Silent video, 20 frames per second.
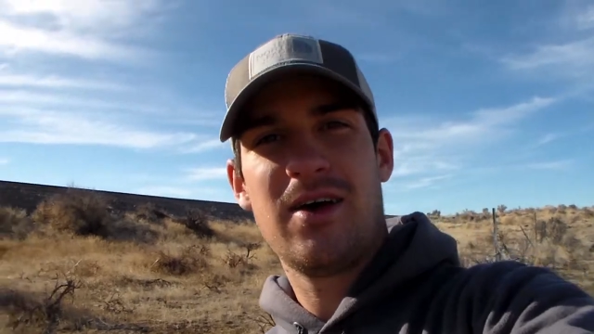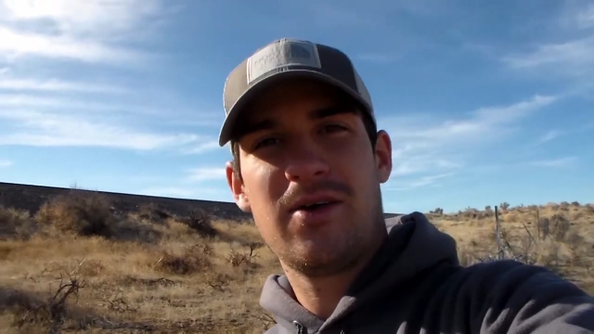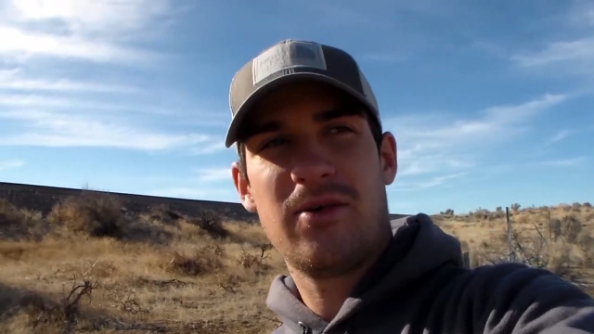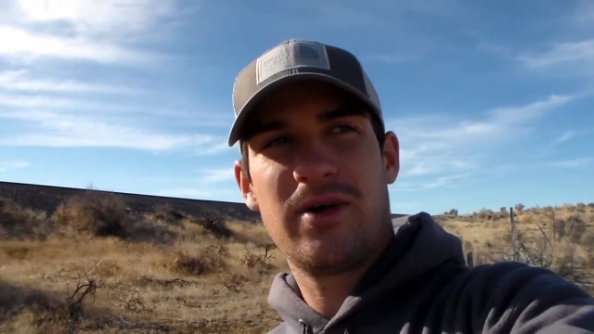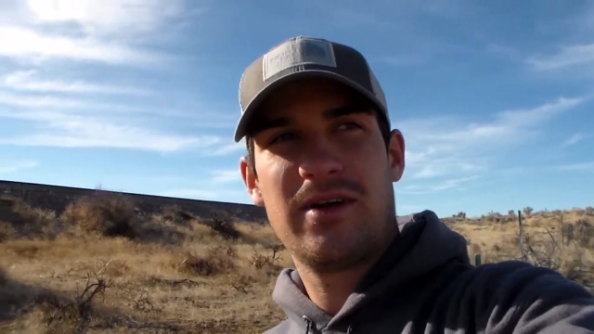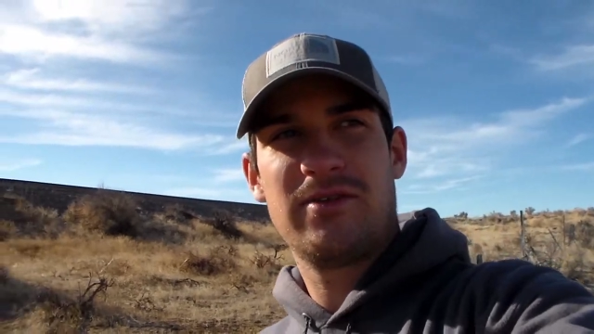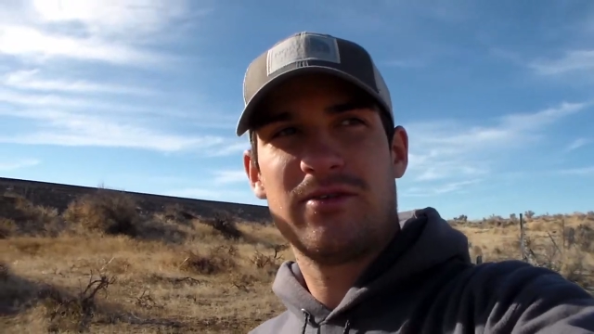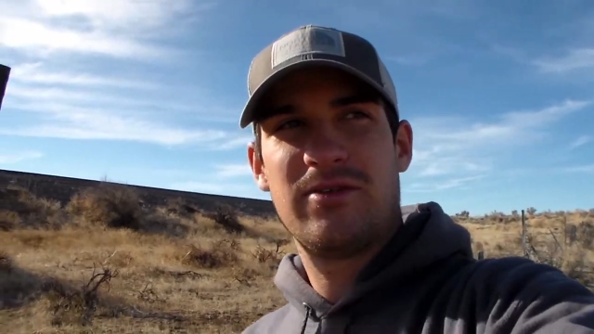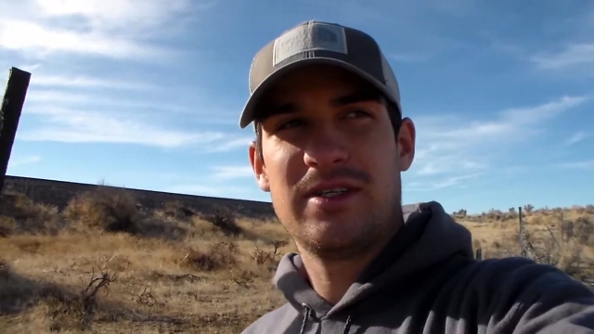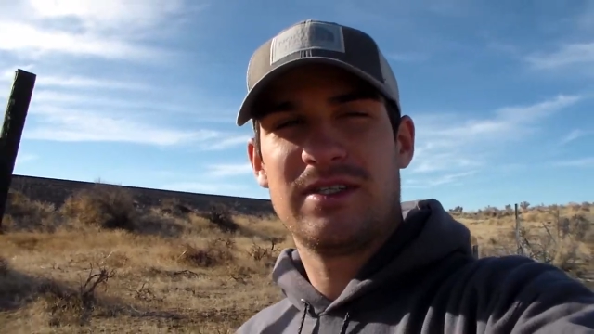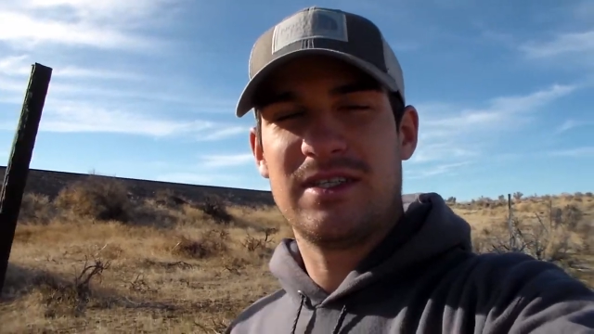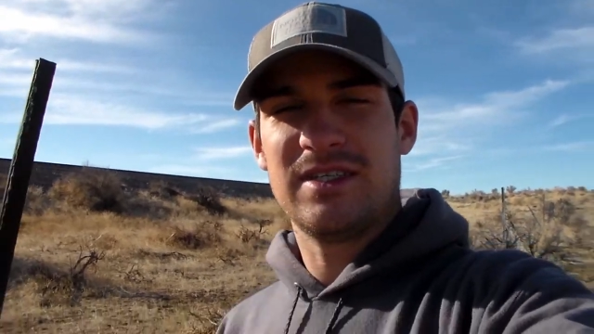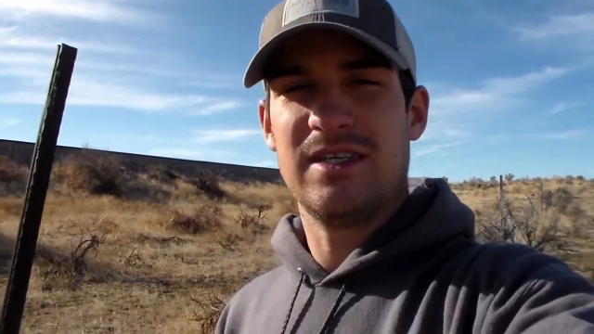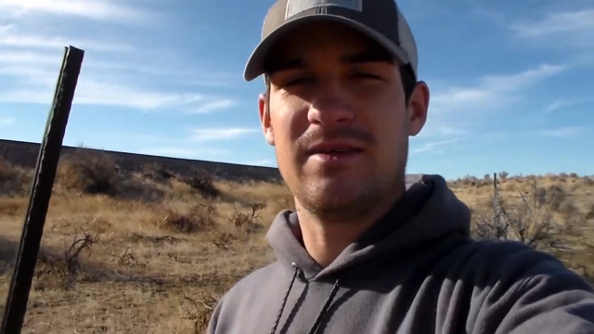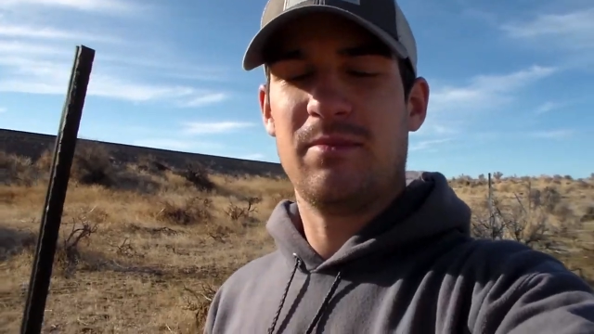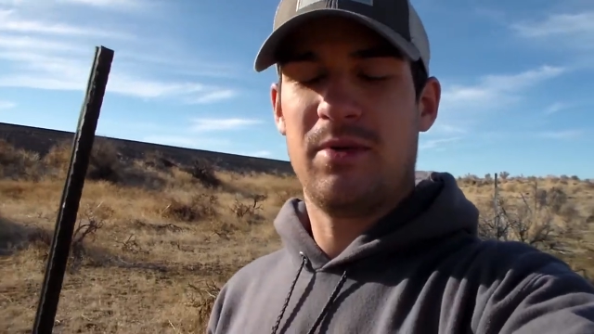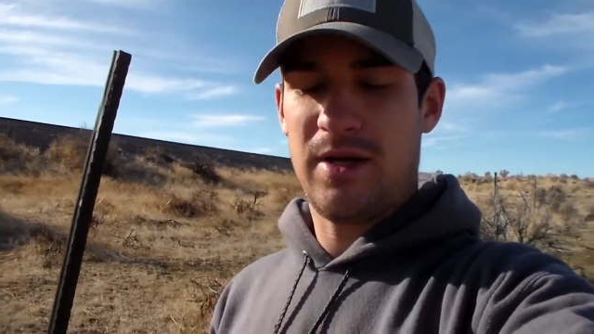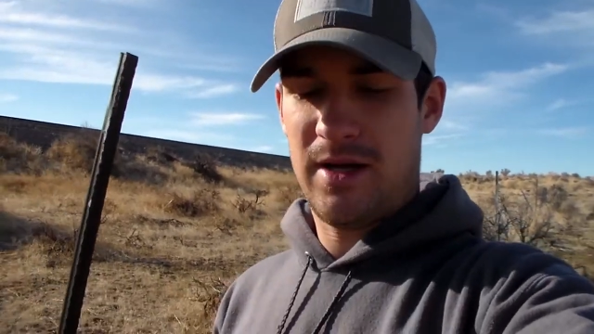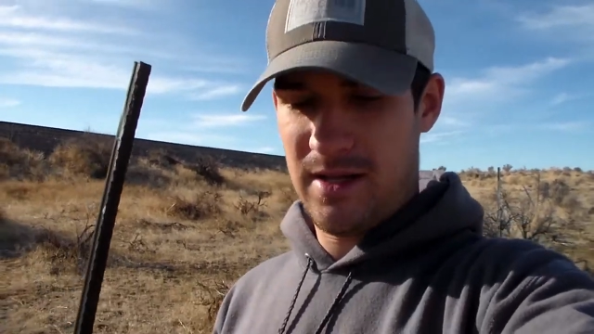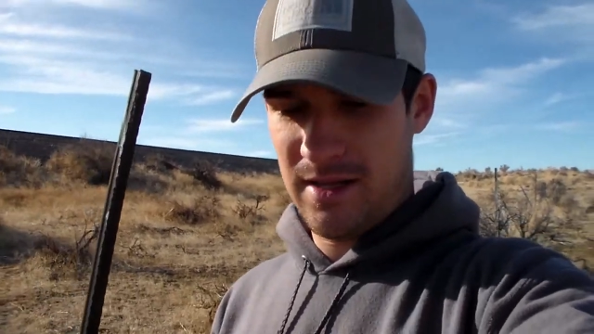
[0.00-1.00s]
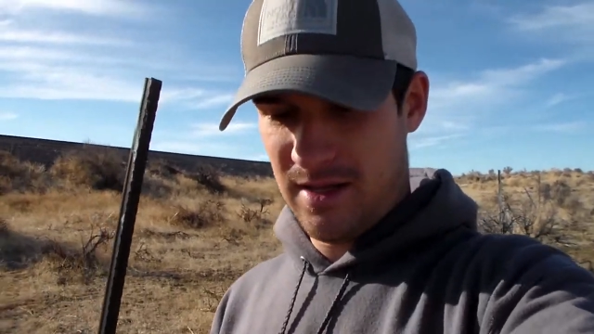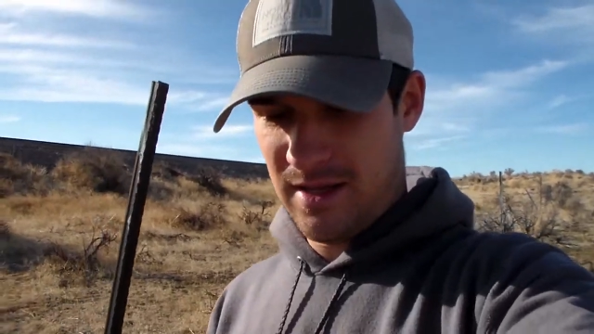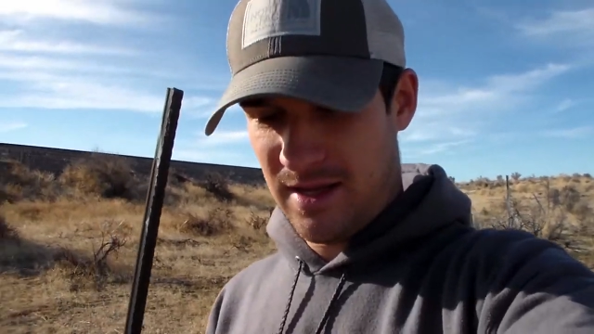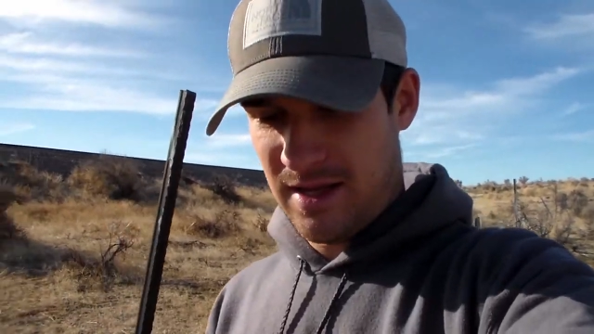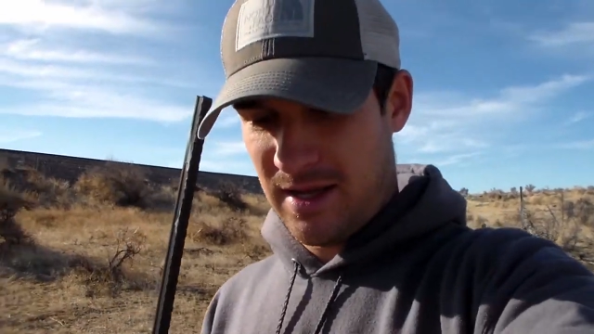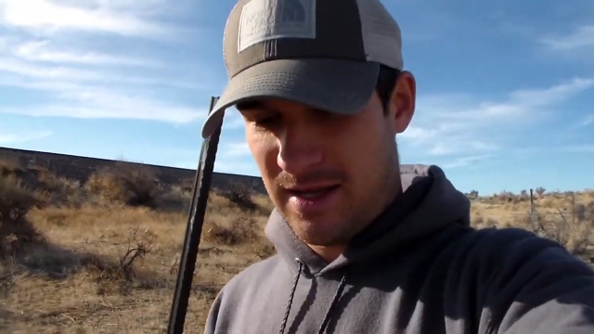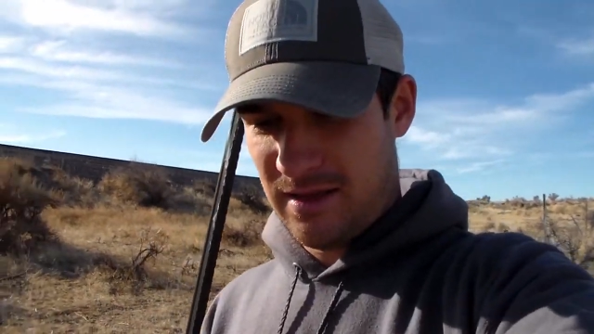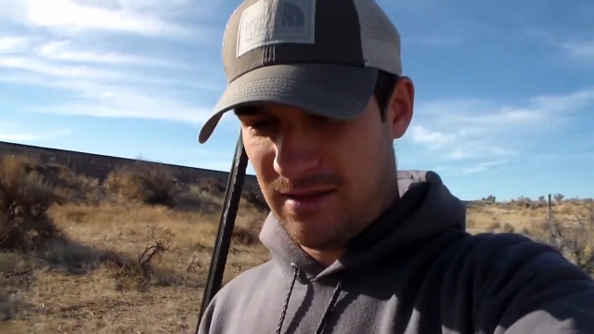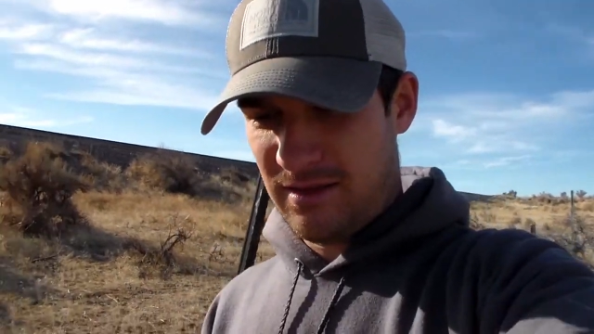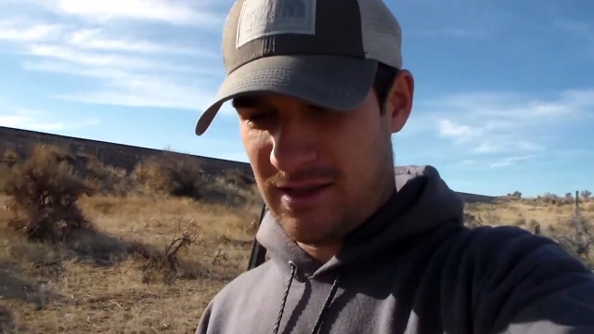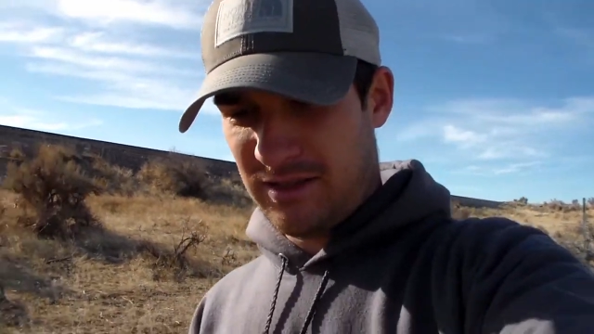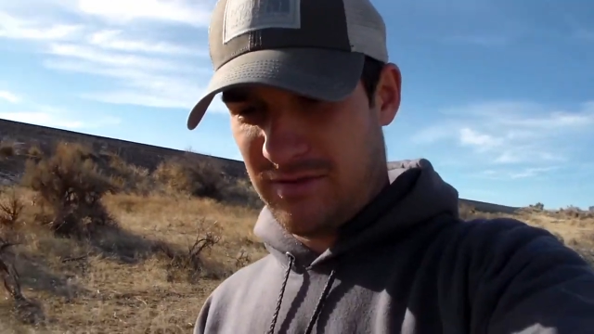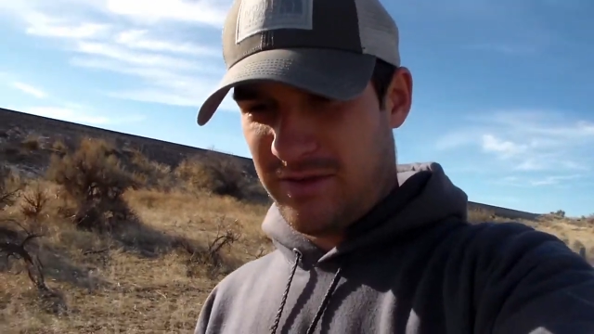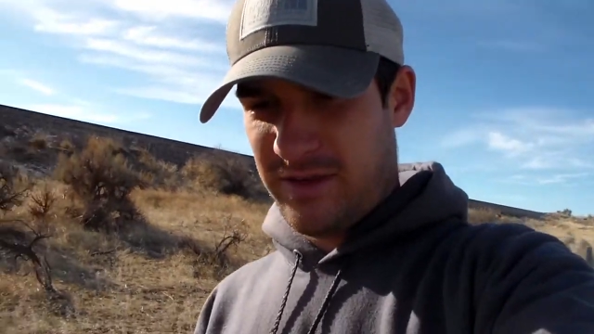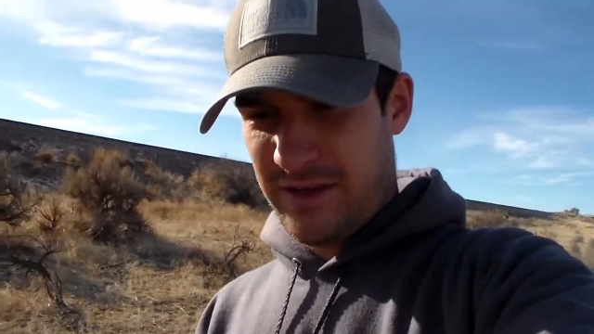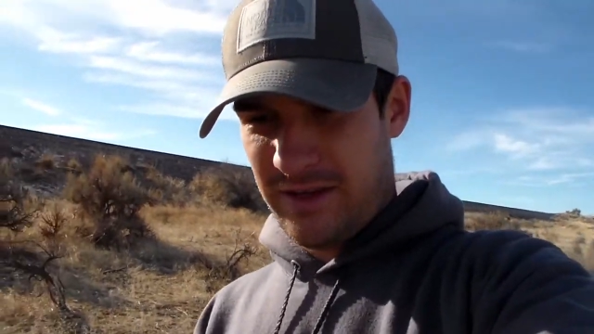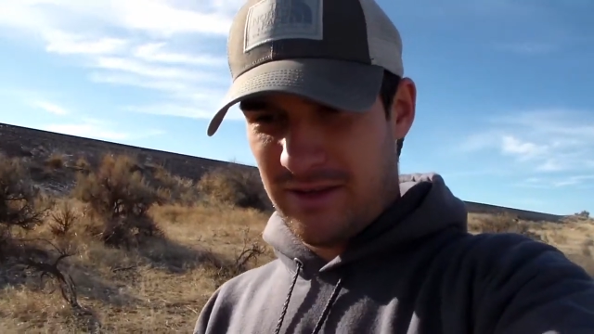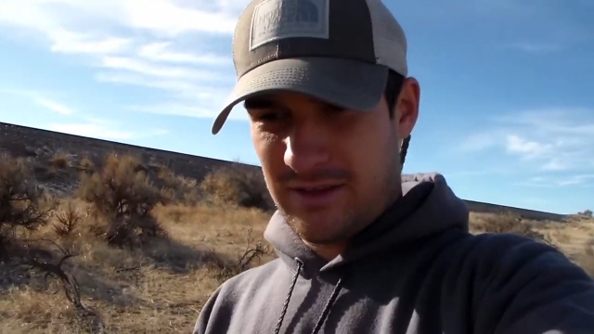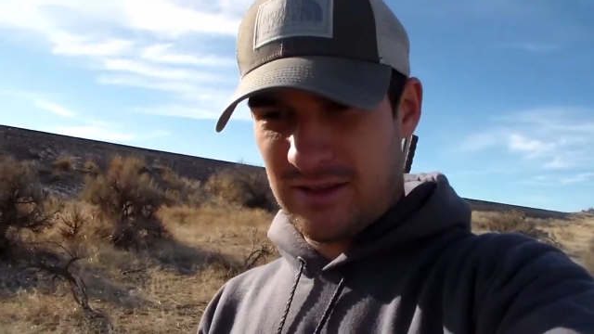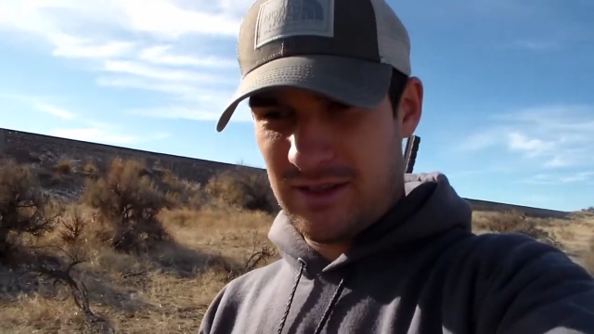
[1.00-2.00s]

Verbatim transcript: whatever we see, but this video